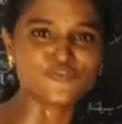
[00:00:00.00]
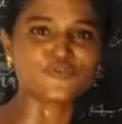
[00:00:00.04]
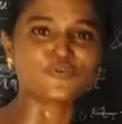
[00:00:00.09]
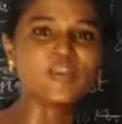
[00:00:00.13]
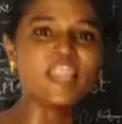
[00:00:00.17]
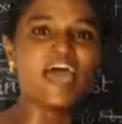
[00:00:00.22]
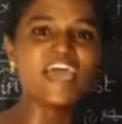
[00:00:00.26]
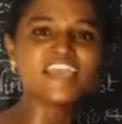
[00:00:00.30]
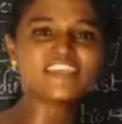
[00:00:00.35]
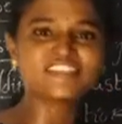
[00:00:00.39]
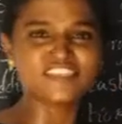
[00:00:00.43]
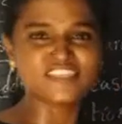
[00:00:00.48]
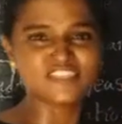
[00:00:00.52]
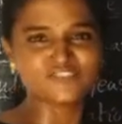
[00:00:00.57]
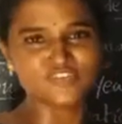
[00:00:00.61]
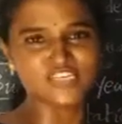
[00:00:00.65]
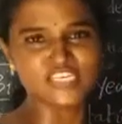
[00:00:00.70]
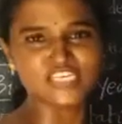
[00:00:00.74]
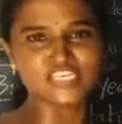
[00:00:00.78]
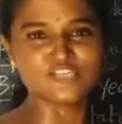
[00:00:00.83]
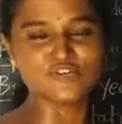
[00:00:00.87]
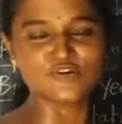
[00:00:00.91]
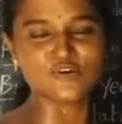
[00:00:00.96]
If you like
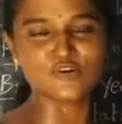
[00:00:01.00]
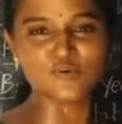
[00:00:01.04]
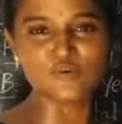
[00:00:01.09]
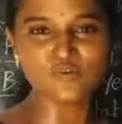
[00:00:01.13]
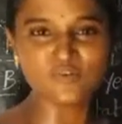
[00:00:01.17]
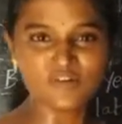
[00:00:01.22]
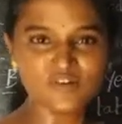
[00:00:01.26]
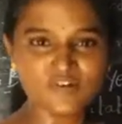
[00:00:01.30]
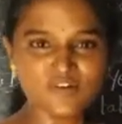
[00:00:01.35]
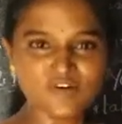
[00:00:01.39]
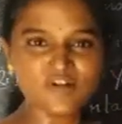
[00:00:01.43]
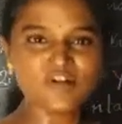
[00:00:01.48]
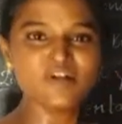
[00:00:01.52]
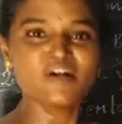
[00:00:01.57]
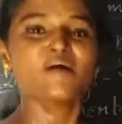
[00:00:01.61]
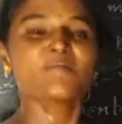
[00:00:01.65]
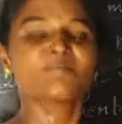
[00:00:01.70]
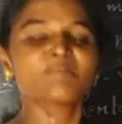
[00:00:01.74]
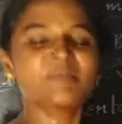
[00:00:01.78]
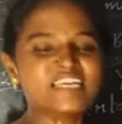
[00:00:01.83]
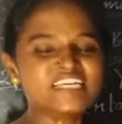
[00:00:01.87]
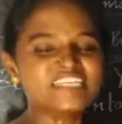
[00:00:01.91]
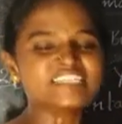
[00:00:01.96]
this video,
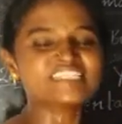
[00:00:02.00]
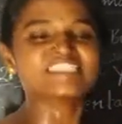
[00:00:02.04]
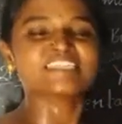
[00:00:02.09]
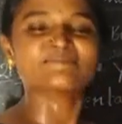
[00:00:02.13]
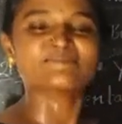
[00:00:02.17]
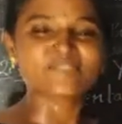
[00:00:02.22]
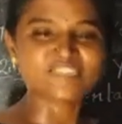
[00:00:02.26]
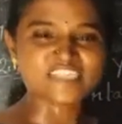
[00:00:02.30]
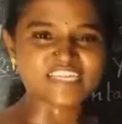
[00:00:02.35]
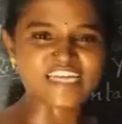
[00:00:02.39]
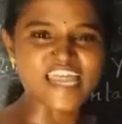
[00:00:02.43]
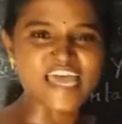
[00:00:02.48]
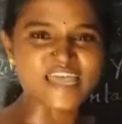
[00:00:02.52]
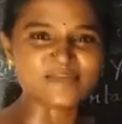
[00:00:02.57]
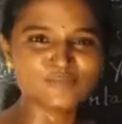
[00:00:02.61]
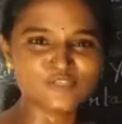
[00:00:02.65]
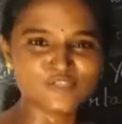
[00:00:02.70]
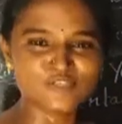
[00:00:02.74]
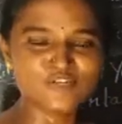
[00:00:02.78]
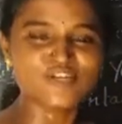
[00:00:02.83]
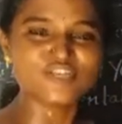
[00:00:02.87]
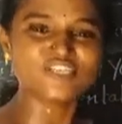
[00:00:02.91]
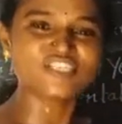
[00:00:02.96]
please
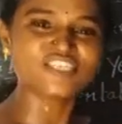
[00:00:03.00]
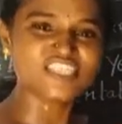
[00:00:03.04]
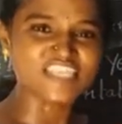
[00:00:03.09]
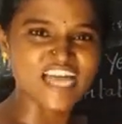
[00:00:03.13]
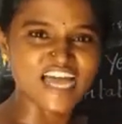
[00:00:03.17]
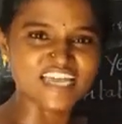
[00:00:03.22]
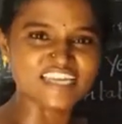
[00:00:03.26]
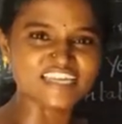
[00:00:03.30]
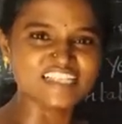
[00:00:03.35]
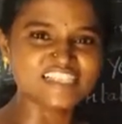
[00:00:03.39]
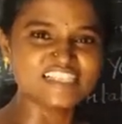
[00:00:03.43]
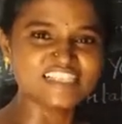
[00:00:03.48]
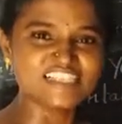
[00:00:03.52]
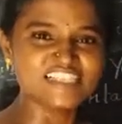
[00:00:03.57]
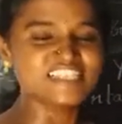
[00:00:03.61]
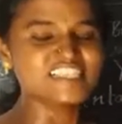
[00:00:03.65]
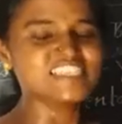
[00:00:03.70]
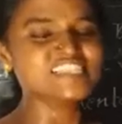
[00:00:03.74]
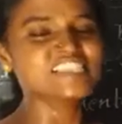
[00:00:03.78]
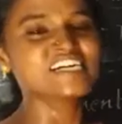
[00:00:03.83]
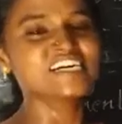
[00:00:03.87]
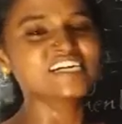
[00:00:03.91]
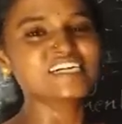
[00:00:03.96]
subscribe to our
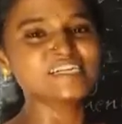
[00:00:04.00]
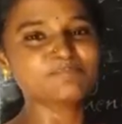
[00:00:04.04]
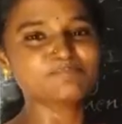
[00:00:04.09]
channel,